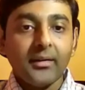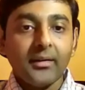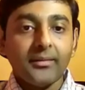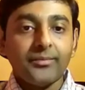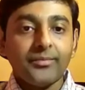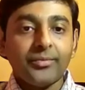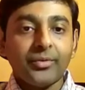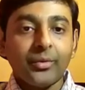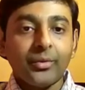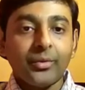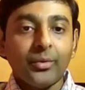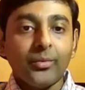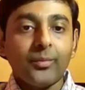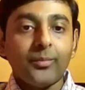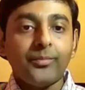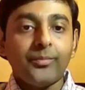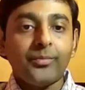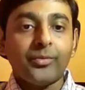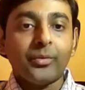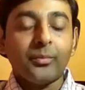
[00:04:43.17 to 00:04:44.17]

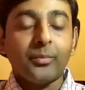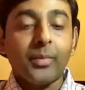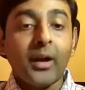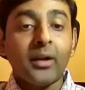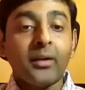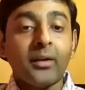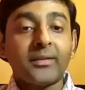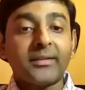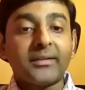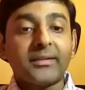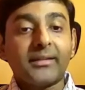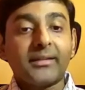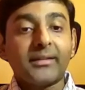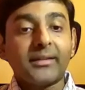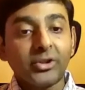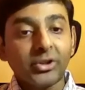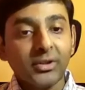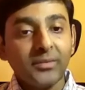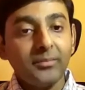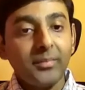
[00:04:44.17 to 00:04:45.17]
So buyers'
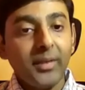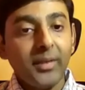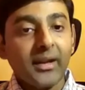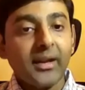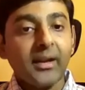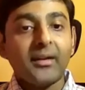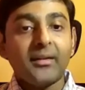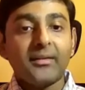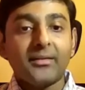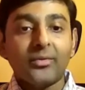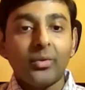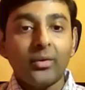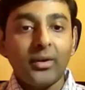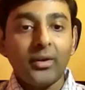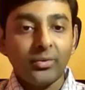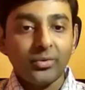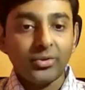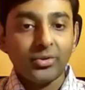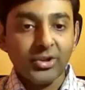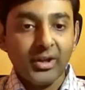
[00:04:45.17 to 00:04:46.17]
decision making is
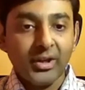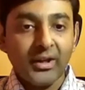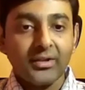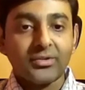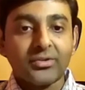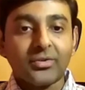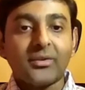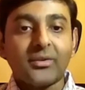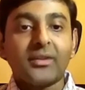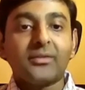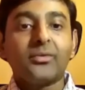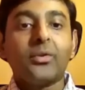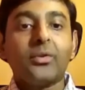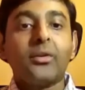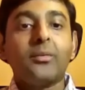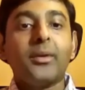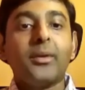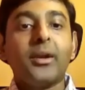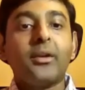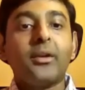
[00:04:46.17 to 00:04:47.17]
going to change. So there's
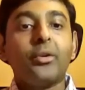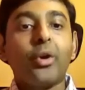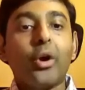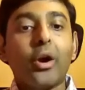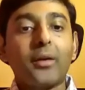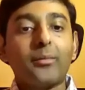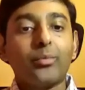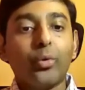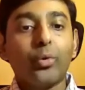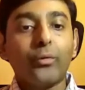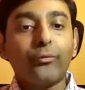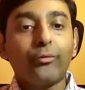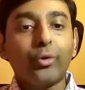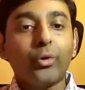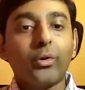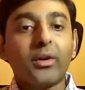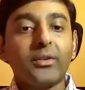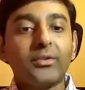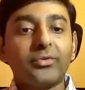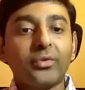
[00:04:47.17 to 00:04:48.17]
going to be a lot more
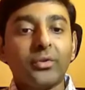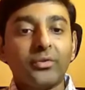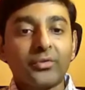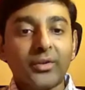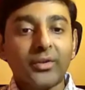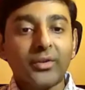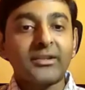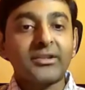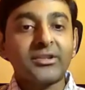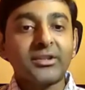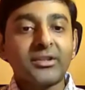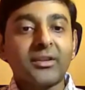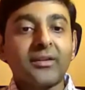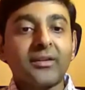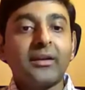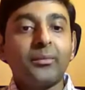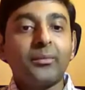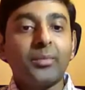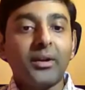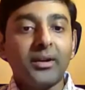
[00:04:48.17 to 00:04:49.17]
focus on trust,
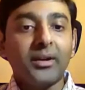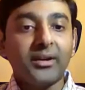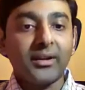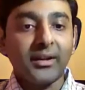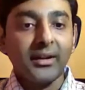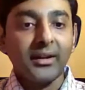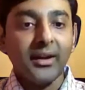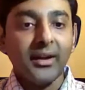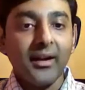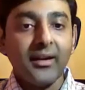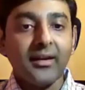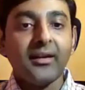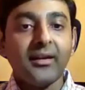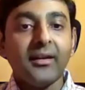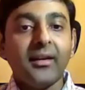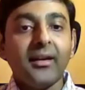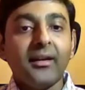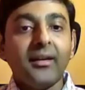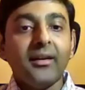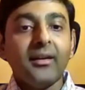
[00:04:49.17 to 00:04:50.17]
credibility, and
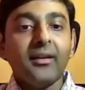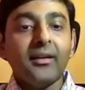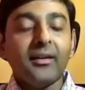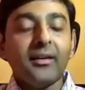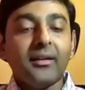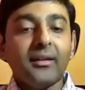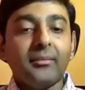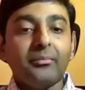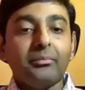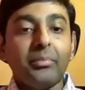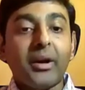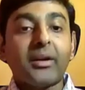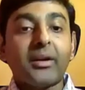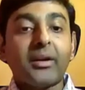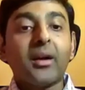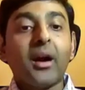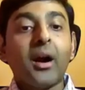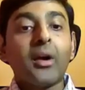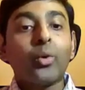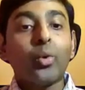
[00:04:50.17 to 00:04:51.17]

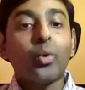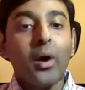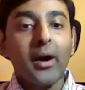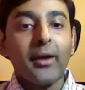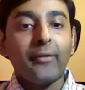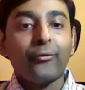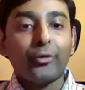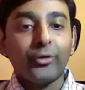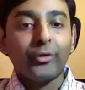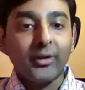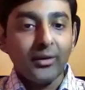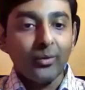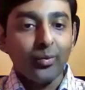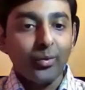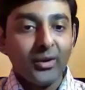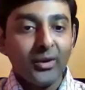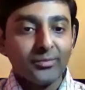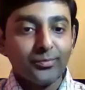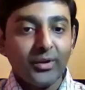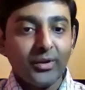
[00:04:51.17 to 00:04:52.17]
better ROI for the
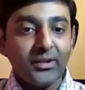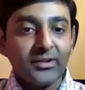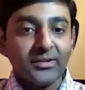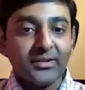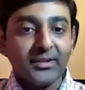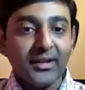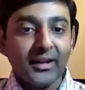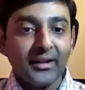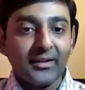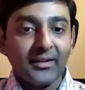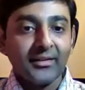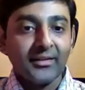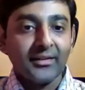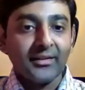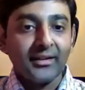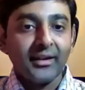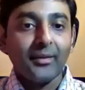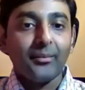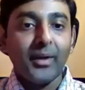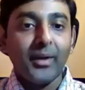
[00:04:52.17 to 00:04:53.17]
investments that
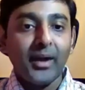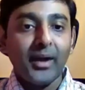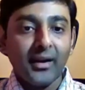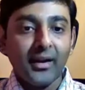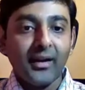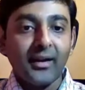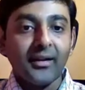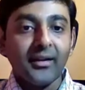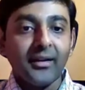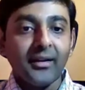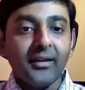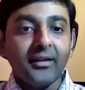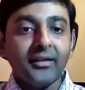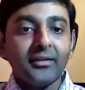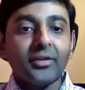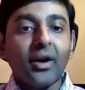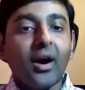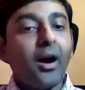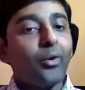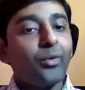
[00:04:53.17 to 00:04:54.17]
they are making.
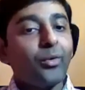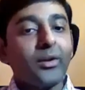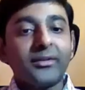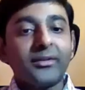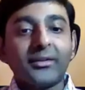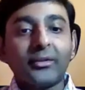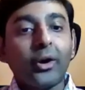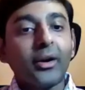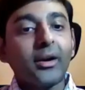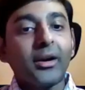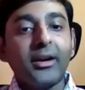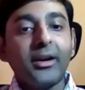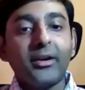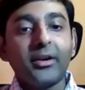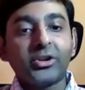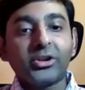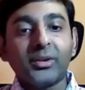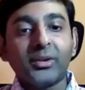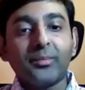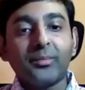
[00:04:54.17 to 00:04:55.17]
So, how does thought
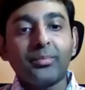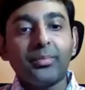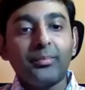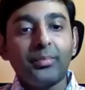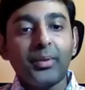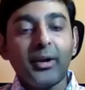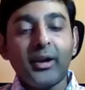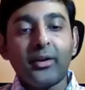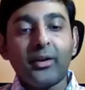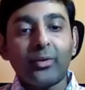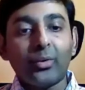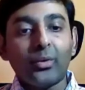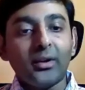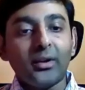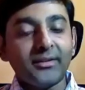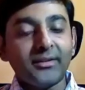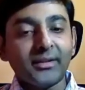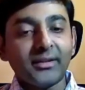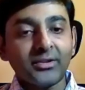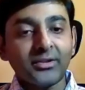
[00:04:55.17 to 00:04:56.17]
leadership play a role
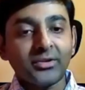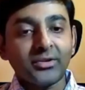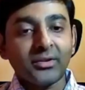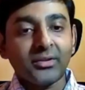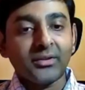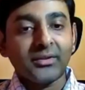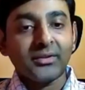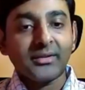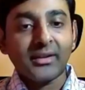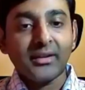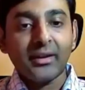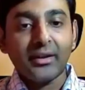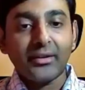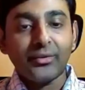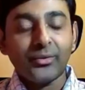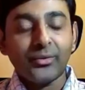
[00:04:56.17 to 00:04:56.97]
in such a scenario?